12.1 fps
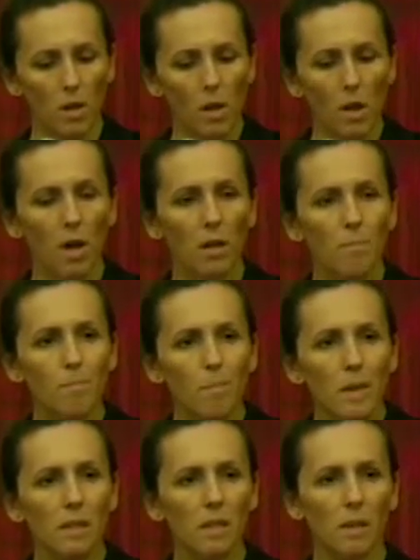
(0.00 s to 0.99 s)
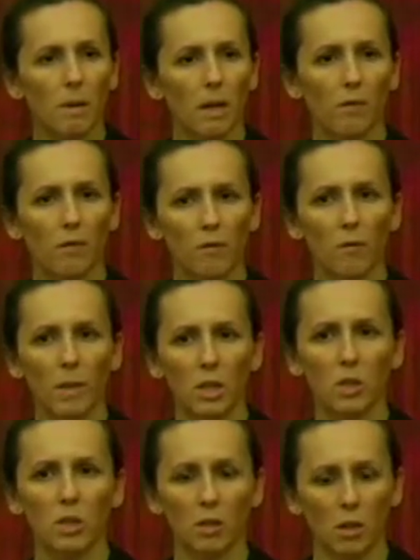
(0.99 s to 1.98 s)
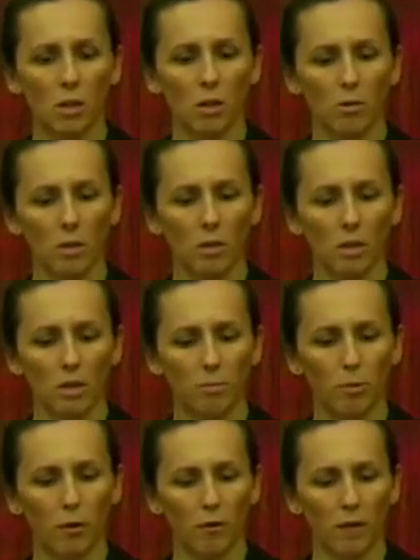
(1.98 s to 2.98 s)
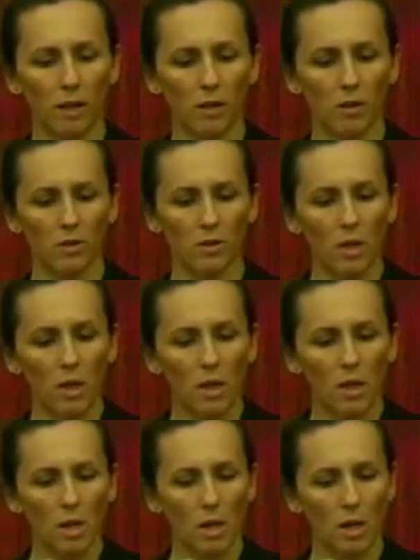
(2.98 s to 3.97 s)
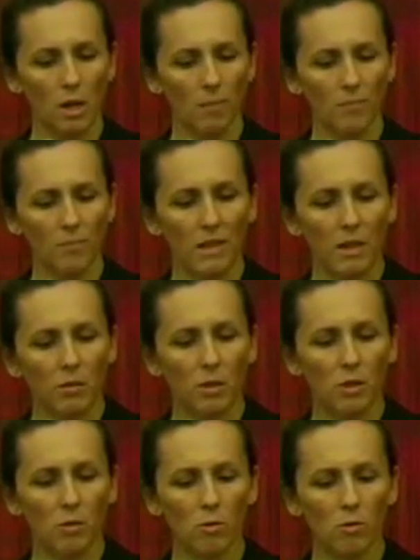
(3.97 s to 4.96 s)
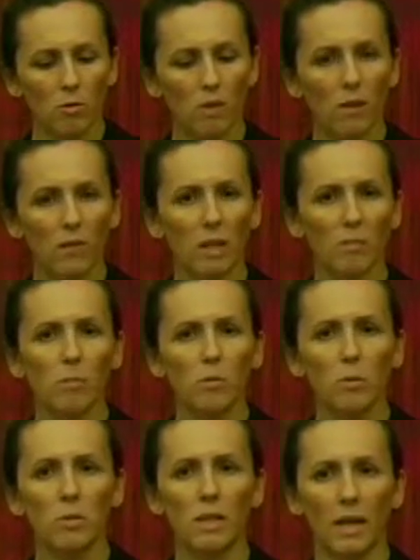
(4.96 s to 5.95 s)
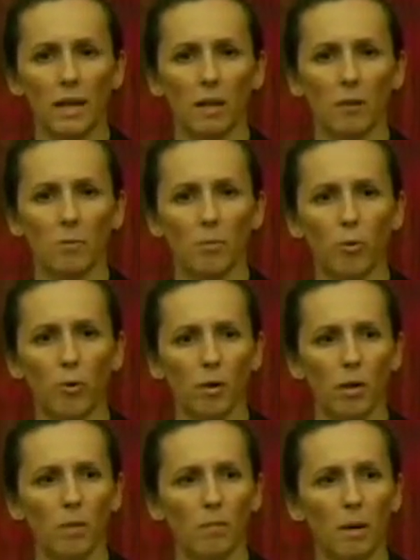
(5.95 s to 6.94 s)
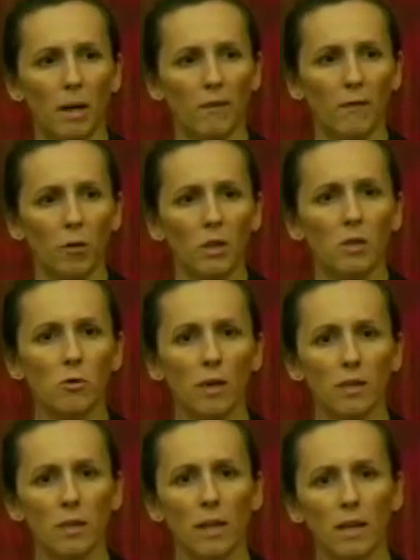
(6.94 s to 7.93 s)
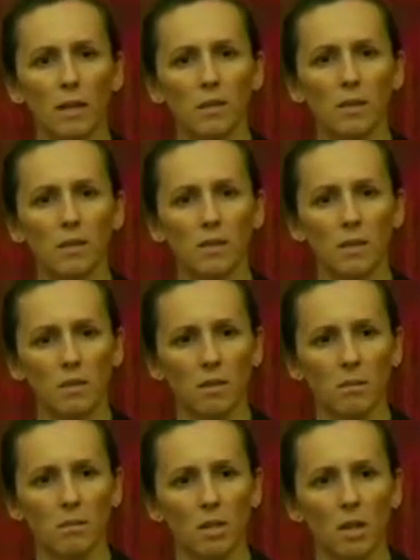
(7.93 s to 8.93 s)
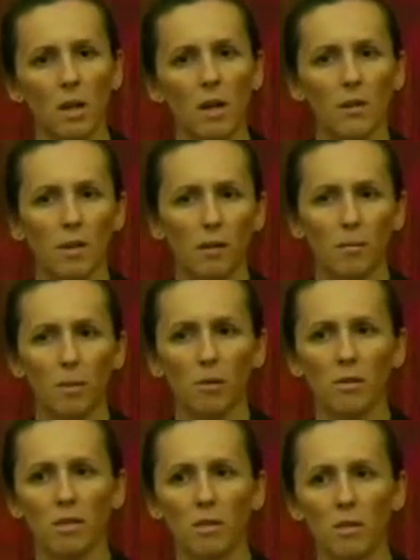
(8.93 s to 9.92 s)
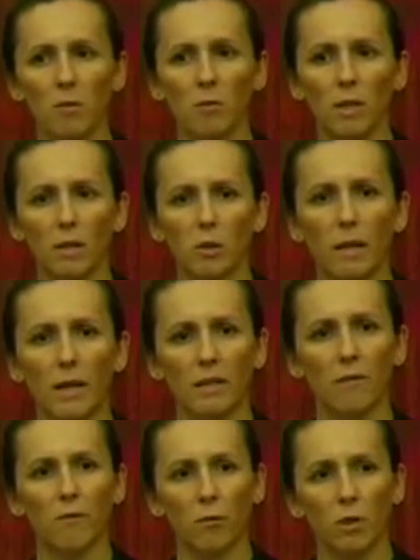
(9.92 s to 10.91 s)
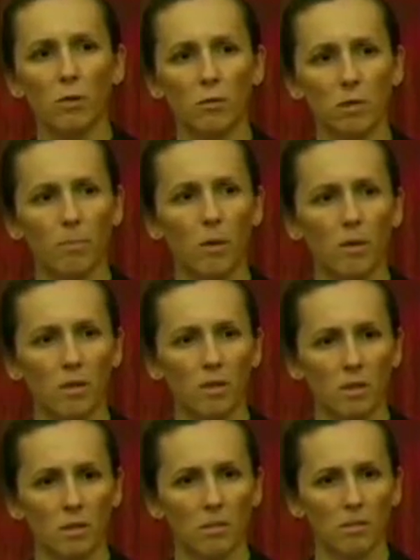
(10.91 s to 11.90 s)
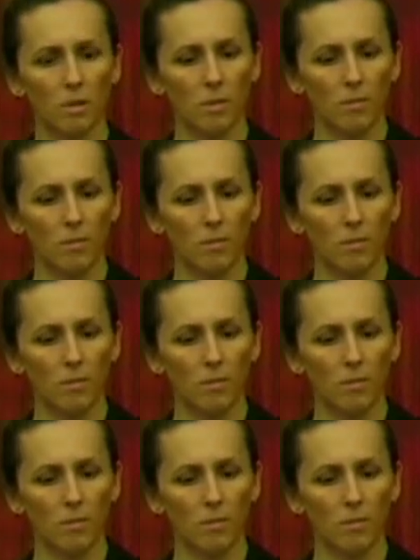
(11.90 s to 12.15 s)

An amazing amount of information is included in these profiles, down to stuff like mood data reported by voice stress analysis systems that are built into interactive voice response systems.